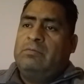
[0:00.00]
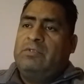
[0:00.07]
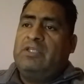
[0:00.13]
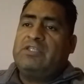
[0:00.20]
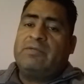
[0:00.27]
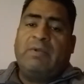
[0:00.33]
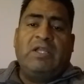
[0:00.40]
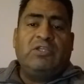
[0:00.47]

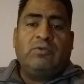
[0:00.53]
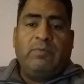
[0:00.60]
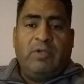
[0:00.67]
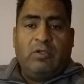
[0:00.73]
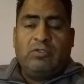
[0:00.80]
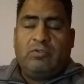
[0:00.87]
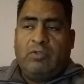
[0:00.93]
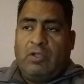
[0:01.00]
this revelation
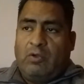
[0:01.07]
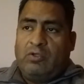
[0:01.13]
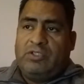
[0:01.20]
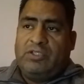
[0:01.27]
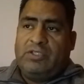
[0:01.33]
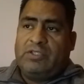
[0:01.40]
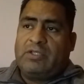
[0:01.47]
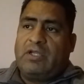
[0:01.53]
belongs to the Lord
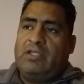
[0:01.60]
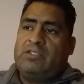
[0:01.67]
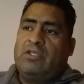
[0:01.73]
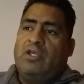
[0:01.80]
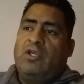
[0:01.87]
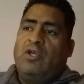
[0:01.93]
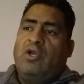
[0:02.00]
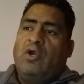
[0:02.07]
Jesus Christ
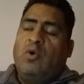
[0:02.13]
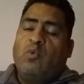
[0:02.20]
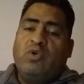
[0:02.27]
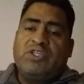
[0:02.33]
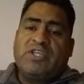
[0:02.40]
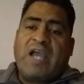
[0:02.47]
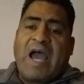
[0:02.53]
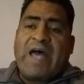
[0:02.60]

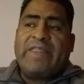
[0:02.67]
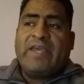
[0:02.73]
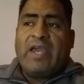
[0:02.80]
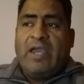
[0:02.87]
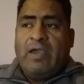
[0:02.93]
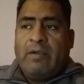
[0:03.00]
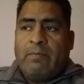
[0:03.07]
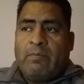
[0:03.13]
which God
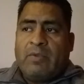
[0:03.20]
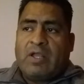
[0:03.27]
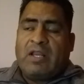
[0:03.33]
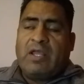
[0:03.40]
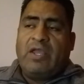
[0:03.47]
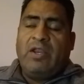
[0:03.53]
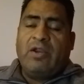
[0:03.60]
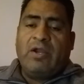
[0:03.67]
gave him
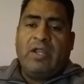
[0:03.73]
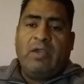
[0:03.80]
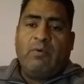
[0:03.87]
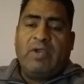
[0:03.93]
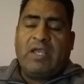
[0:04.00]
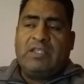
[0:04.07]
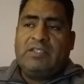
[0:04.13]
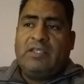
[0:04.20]
clearly
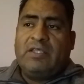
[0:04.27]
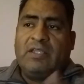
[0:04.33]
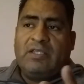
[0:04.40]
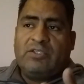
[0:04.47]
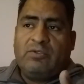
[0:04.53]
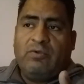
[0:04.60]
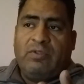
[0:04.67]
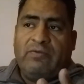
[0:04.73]
we can see that
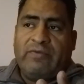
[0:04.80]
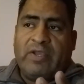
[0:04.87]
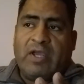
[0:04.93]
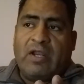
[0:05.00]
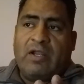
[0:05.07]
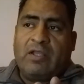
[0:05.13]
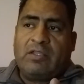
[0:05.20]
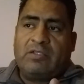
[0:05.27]
there's two different
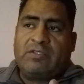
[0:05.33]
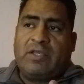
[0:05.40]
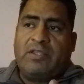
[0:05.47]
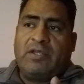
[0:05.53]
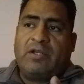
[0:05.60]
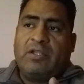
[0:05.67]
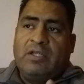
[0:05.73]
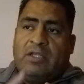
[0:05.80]
characters right
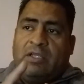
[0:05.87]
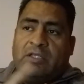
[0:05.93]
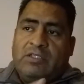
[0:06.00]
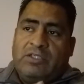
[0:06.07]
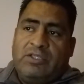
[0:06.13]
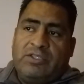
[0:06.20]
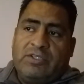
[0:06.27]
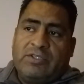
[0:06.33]
there
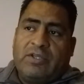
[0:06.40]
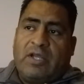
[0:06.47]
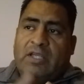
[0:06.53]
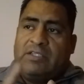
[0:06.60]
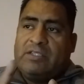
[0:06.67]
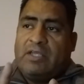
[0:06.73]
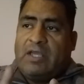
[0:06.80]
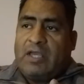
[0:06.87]
Jesus
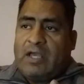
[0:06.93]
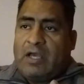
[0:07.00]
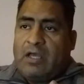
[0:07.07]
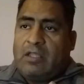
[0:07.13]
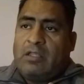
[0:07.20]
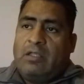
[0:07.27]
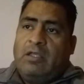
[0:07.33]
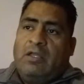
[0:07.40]
Christ and
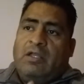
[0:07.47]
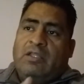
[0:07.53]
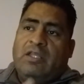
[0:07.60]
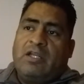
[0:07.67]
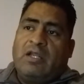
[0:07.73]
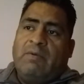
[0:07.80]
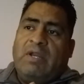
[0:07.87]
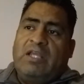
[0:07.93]
God the
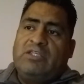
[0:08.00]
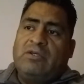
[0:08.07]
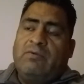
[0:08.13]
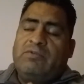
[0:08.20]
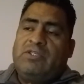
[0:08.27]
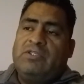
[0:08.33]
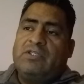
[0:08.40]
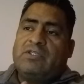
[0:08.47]
revelation
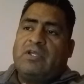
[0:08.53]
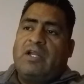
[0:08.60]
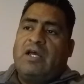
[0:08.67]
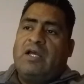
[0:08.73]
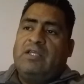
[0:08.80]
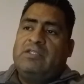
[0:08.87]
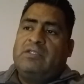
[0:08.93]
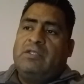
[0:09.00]
of Jesus
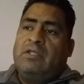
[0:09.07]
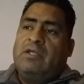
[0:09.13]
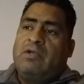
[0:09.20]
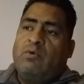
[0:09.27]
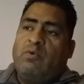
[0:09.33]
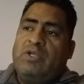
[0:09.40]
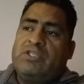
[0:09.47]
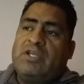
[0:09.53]
Christ
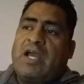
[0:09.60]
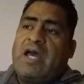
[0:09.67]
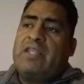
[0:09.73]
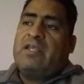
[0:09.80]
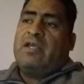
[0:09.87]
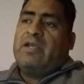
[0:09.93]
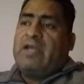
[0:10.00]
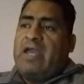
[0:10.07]
which
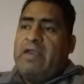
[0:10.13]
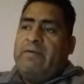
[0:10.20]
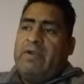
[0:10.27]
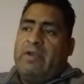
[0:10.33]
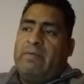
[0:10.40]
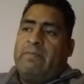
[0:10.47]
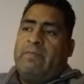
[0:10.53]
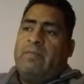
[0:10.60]
God gave
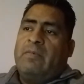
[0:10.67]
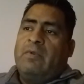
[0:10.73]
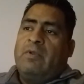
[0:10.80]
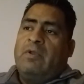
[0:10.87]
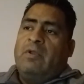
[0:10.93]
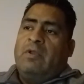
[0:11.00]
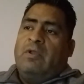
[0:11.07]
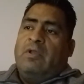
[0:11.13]
him
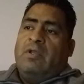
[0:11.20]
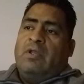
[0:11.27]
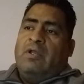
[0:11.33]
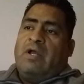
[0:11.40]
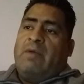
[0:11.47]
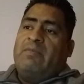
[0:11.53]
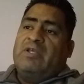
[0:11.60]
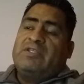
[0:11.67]

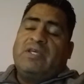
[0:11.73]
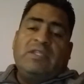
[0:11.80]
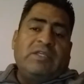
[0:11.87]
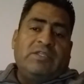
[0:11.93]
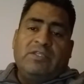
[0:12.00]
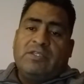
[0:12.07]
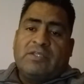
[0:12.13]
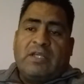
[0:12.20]
I'm not saying that
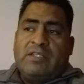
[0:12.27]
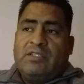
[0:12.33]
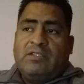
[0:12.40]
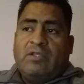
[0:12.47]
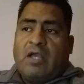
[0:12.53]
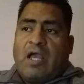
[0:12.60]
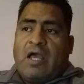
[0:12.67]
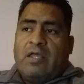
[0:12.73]
Jesus Christ is
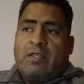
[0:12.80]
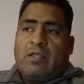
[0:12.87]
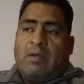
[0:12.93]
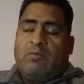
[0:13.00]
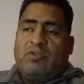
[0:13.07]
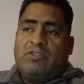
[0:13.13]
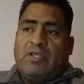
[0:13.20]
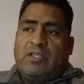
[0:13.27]
not God
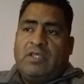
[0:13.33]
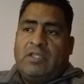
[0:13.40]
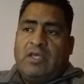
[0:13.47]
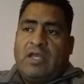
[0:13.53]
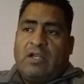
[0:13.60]
I'm just saying that they